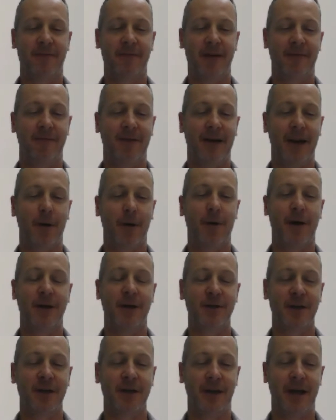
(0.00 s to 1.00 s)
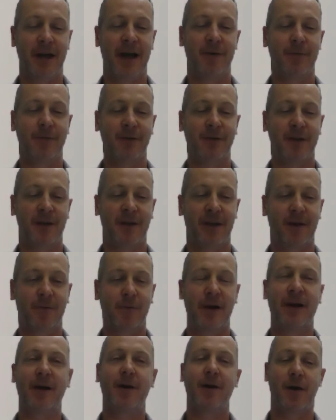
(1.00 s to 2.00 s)
a valuation done was so that
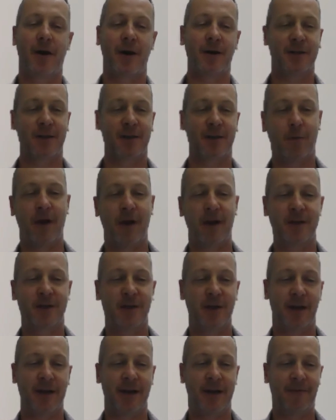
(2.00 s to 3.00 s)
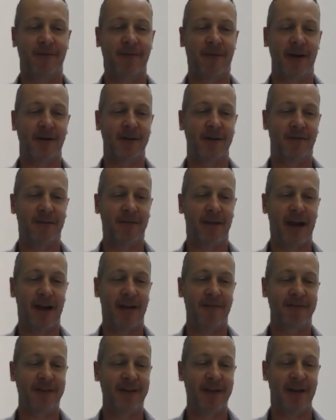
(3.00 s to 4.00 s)
when he got asked the question in front of a
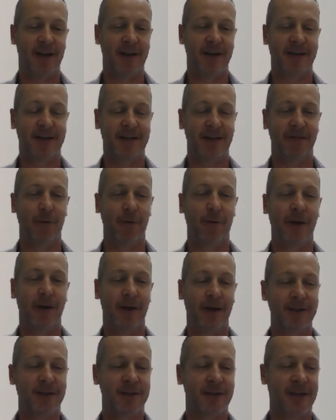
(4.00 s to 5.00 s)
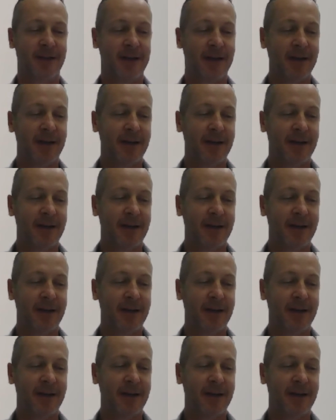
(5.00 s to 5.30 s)
live TV audience,